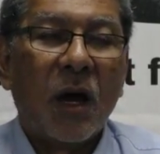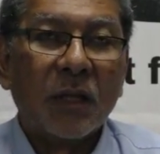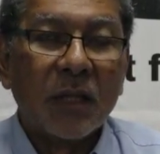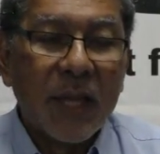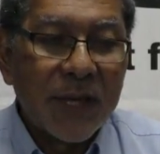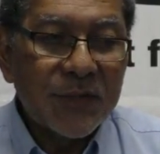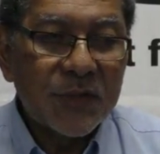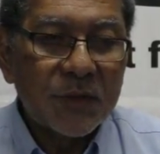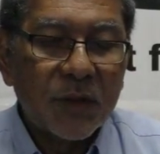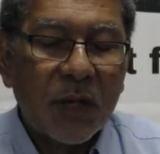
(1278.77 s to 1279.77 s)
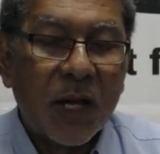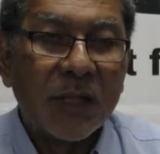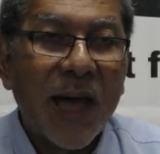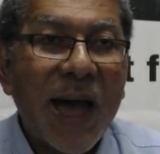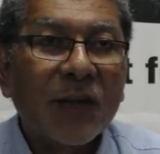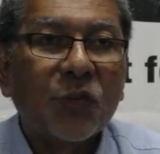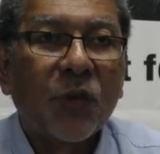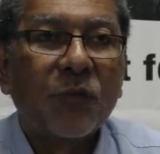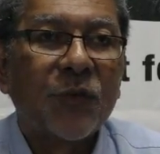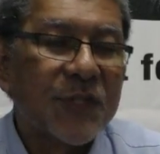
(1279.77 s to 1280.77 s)
unless an
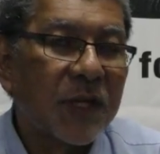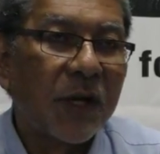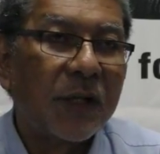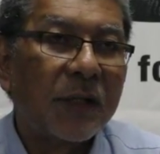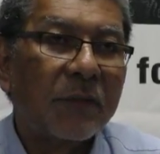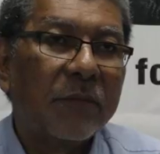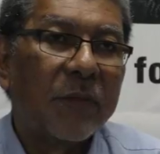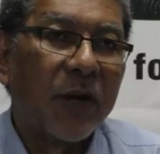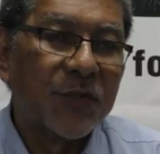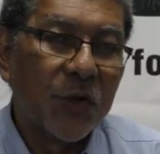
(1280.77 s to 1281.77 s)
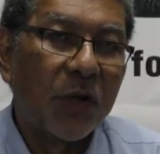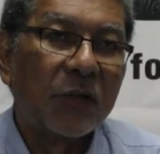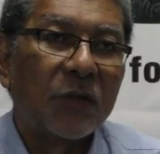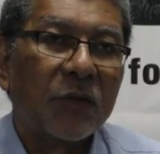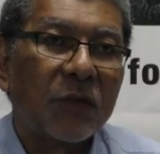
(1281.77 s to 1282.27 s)
actual physical assault,